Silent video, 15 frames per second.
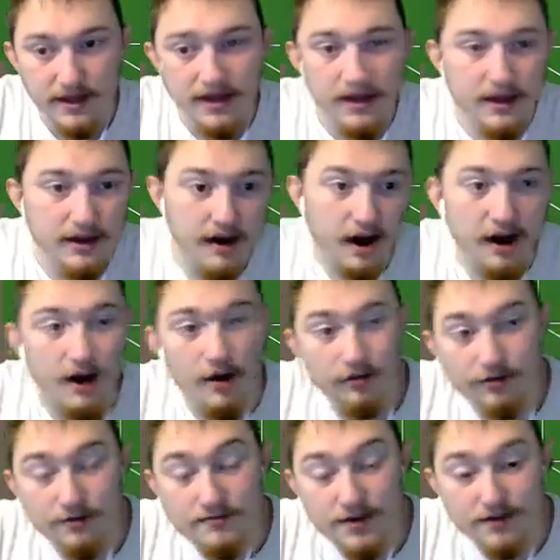Yeah, I
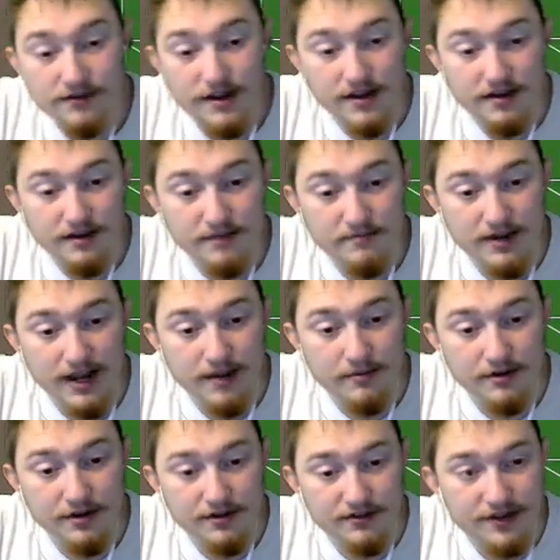also missed that being able
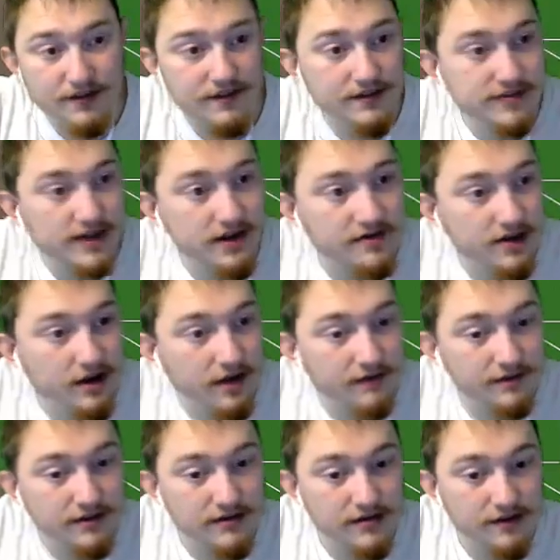to send these guys off
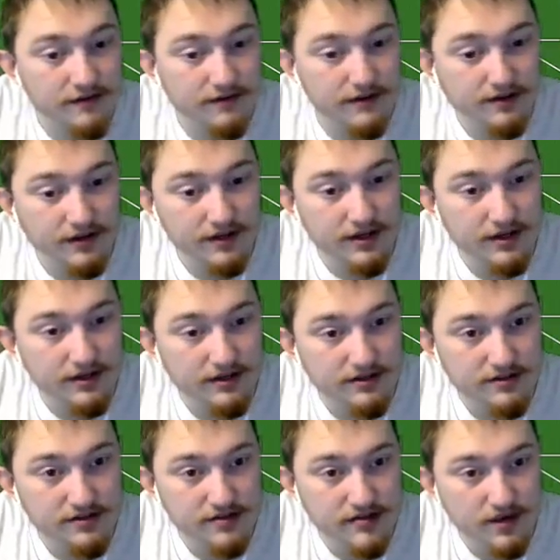indefinitely,
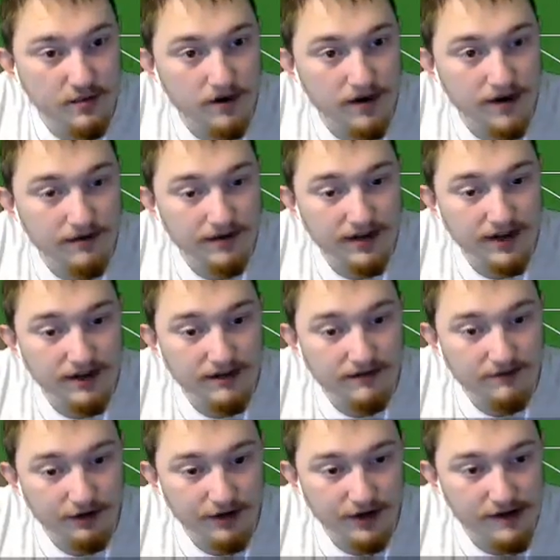just like whenever they get
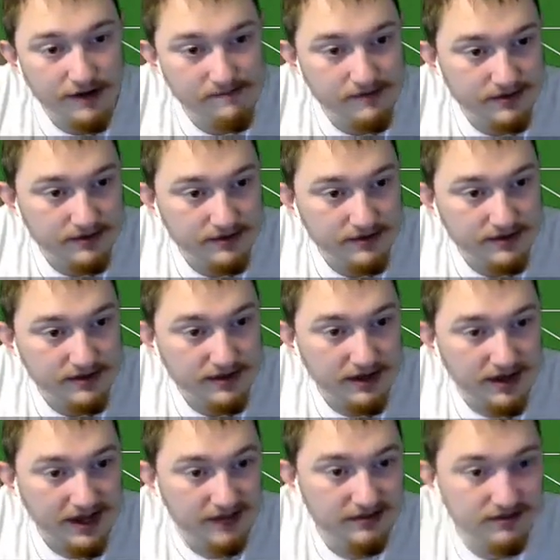filled up. That's a